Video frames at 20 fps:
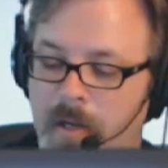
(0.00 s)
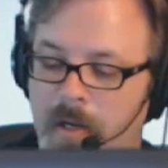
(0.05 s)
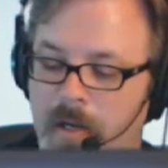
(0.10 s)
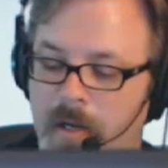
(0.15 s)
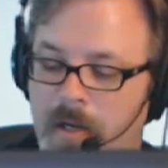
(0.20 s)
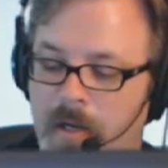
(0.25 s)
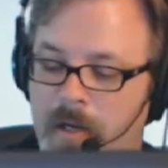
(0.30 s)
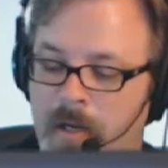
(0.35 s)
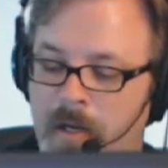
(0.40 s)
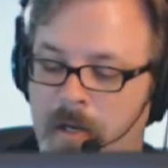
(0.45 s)

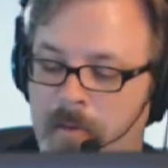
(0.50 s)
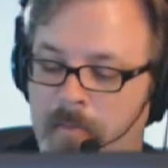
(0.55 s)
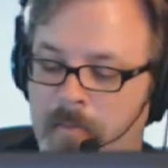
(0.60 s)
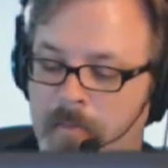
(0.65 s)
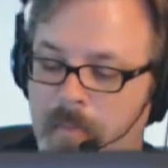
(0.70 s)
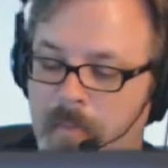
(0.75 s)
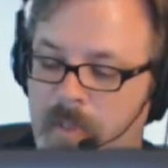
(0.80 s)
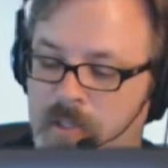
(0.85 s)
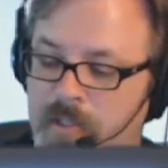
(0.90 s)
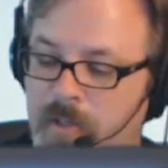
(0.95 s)

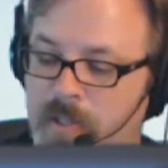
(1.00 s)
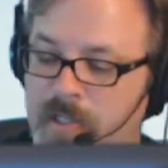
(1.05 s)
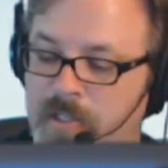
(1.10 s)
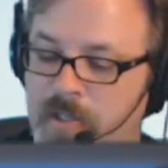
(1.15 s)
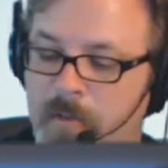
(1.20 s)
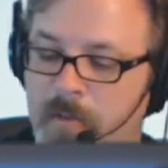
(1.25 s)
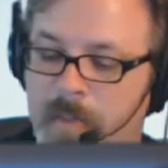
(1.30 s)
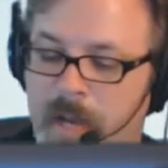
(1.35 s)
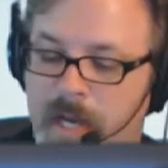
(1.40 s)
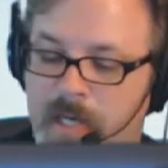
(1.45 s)
um, so let's
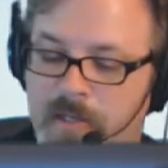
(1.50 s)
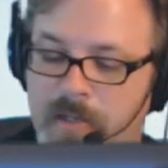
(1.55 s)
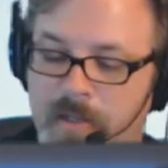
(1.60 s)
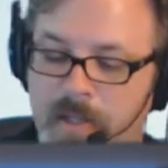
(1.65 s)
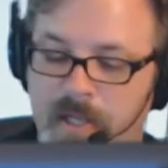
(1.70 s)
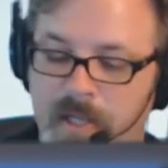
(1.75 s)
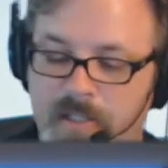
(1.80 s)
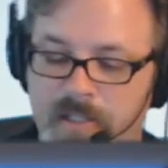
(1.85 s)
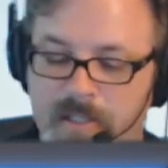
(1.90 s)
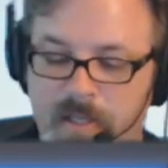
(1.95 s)
go back to
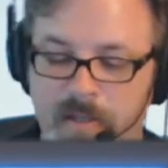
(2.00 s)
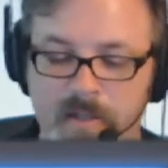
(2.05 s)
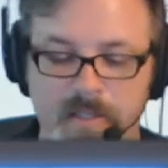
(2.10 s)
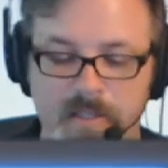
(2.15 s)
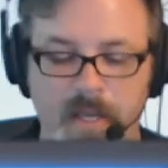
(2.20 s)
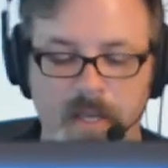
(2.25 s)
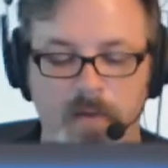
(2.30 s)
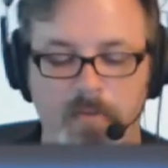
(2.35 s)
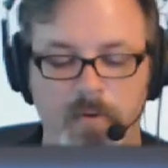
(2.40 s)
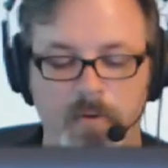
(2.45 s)
that synth
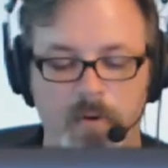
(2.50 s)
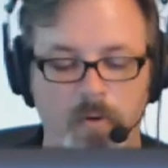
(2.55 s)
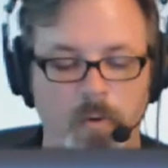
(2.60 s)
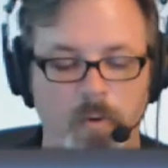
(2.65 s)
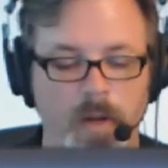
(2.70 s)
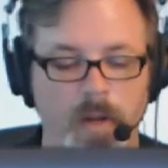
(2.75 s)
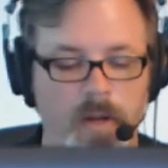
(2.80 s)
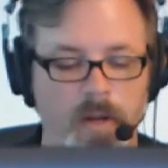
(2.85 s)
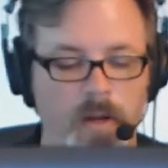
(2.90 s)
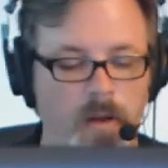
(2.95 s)
sound real
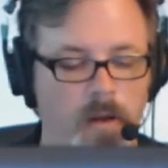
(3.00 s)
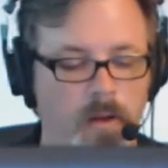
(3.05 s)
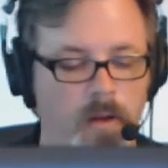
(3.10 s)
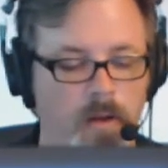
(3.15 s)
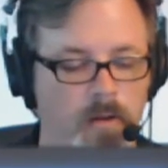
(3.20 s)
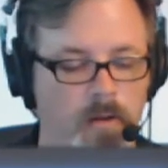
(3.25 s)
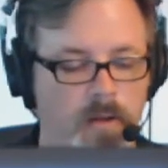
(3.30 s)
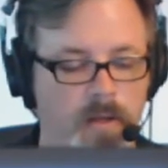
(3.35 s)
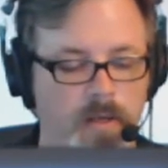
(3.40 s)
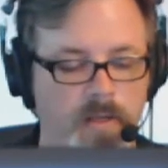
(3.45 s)
quick
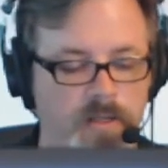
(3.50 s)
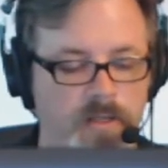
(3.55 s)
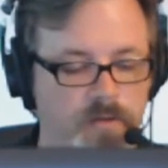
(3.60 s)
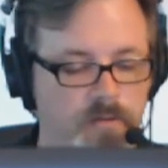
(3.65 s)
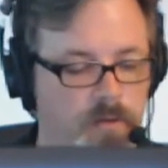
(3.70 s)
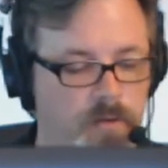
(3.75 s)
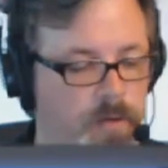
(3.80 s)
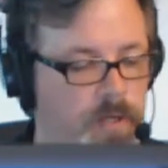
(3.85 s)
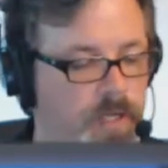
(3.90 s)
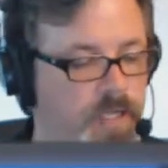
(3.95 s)
because it's
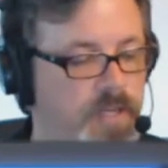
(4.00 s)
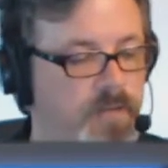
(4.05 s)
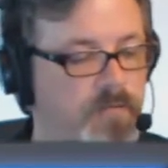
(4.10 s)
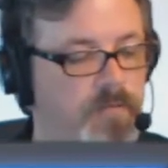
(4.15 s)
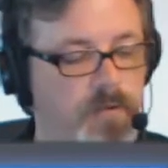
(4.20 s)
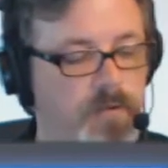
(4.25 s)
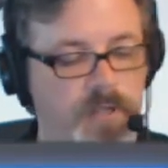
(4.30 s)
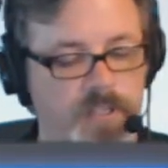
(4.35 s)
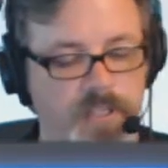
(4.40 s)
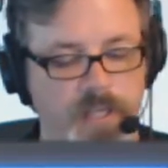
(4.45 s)
real easy
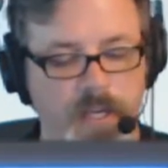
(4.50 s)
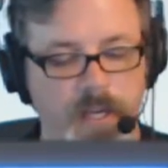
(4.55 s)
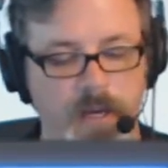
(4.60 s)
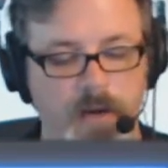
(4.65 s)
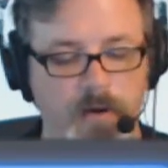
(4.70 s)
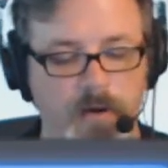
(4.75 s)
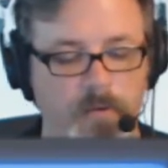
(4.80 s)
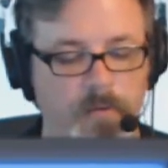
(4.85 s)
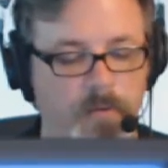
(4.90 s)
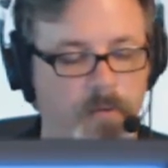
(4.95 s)
for us to
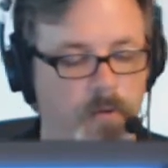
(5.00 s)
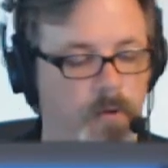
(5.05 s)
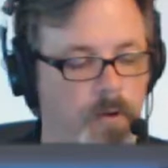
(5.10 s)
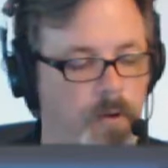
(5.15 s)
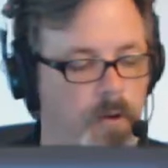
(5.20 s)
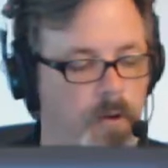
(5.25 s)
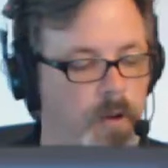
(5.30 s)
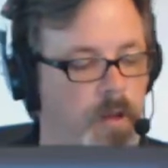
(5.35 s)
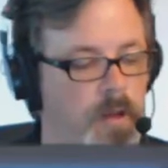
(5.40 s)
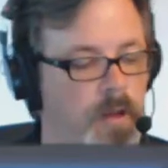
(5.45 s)
hear.
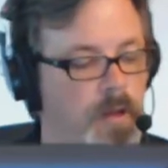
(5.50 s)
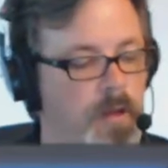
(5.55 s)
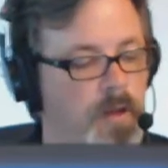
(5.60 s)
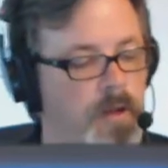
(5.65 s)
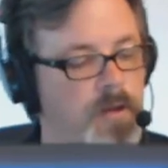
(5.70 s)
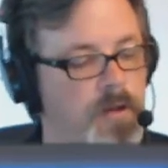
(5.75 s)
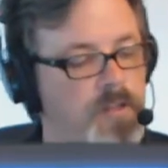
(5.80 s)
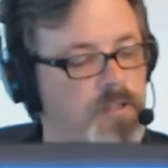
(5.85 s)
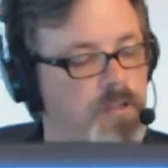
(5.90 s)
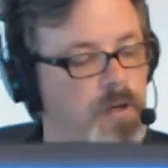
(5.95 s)

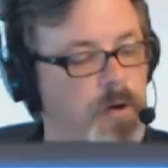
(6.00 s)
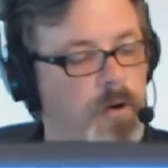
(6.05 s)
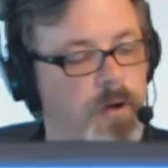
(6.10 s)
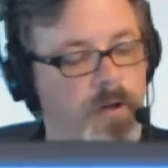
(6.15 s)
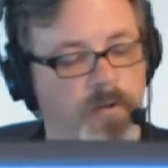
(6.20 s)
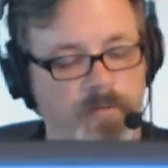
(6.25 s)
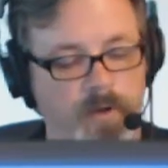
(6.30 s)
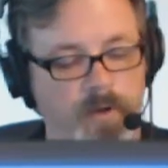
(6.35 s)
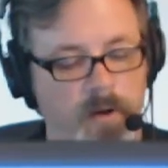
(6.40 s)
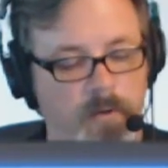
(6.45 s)
So
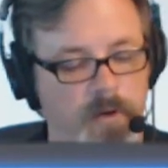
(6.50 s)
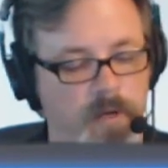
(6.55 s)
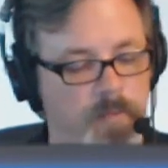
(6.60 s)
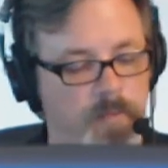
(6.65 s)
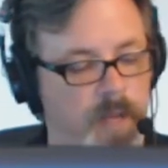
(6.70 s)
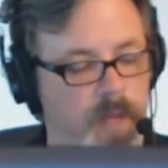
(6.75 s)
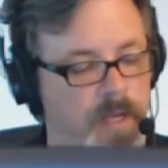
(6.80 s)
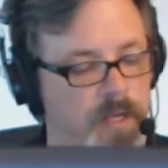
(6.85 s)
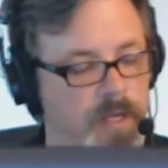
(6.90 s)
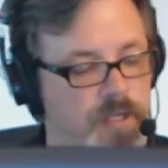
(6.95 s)
if I were
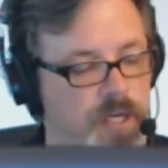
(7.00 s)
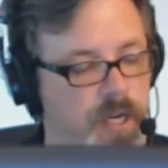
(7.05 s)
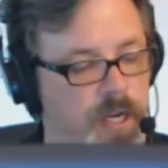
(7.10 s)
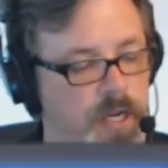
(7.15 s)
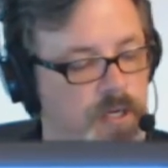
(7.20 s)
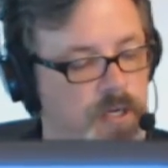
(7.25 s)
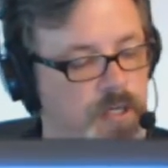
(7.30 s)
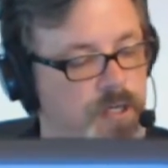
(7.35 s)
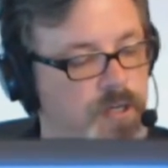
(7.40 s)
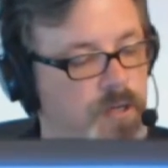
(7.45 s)
to make a
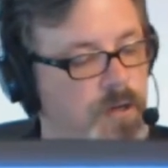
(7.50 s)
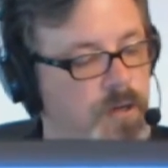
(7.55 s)
change,